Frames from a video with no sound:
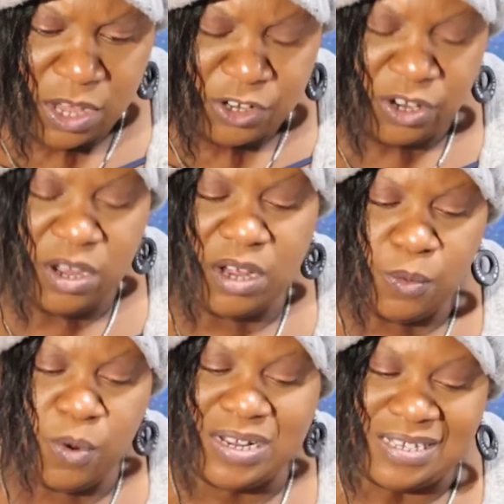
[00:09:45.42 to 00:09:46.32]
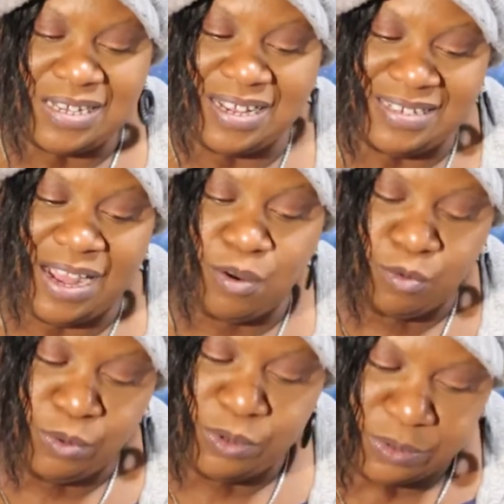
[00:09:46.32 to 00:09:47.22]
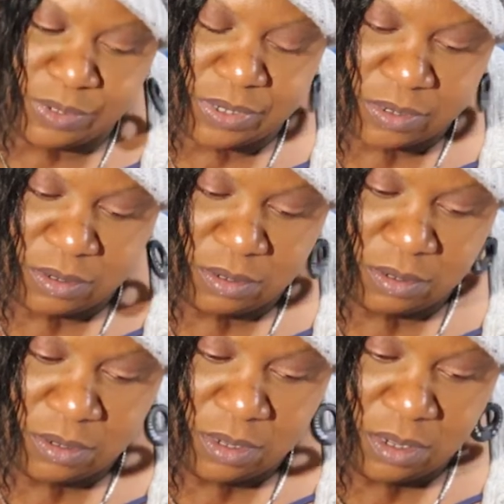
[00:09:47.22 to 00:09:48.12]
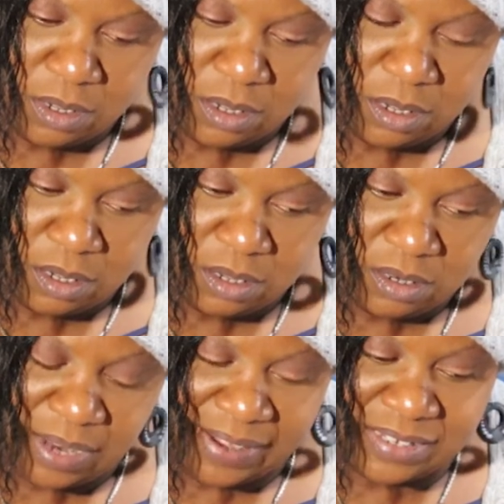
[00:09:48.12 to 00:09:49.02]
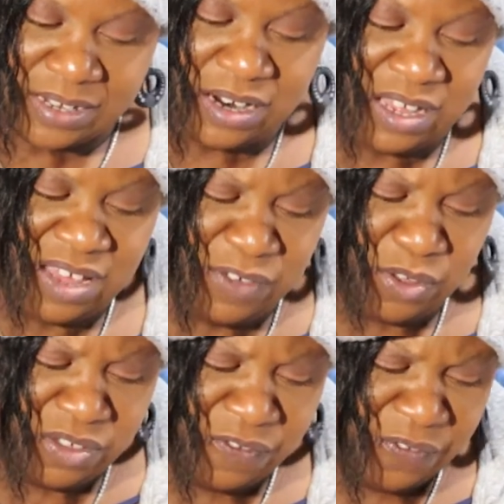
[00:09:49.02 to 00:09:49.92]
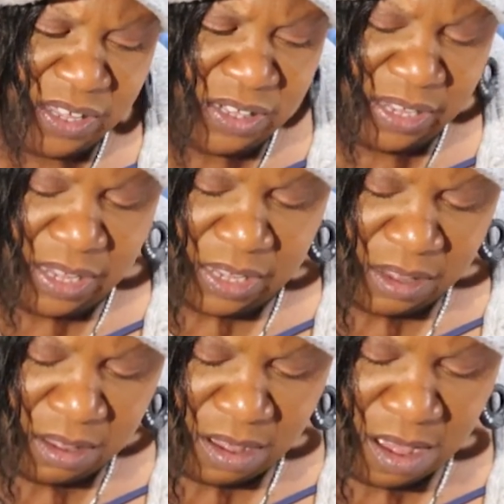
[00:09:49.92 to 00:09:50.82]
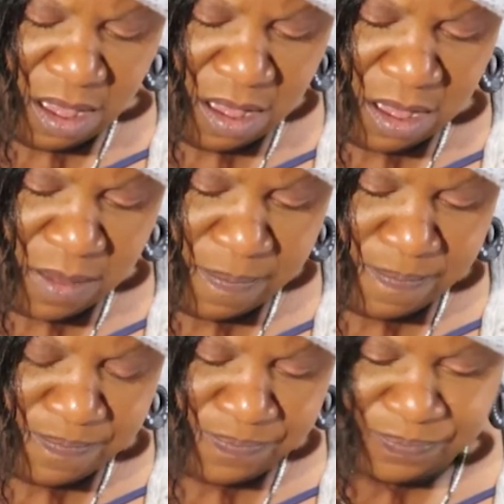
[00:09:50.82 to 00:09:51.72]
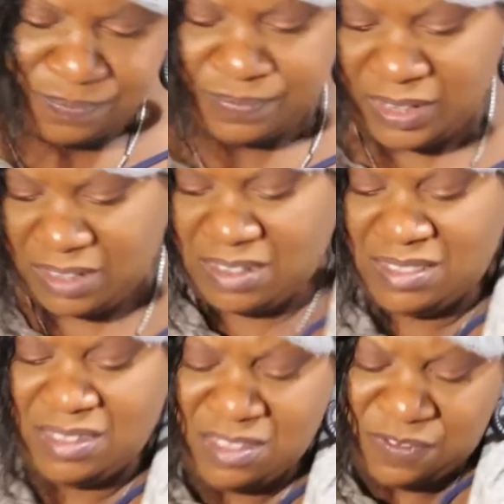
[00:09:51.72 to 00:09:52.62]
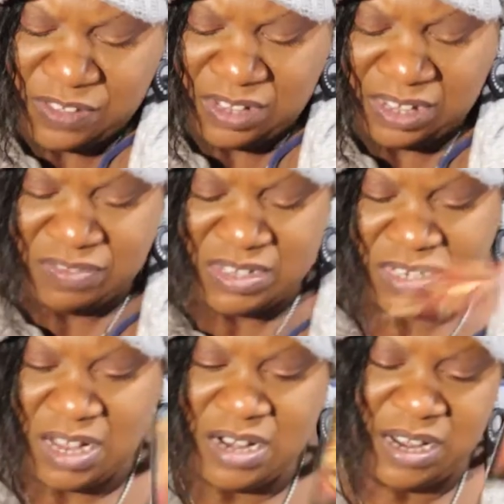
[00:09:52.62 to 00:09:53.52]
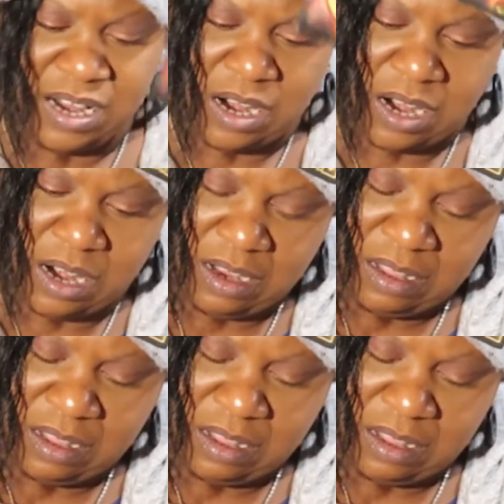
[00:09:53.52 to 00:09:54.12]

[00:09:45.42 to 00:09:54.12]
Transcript: you're going to want to set down roots. Like it's going to give you the feeling, the feeling of the sun here.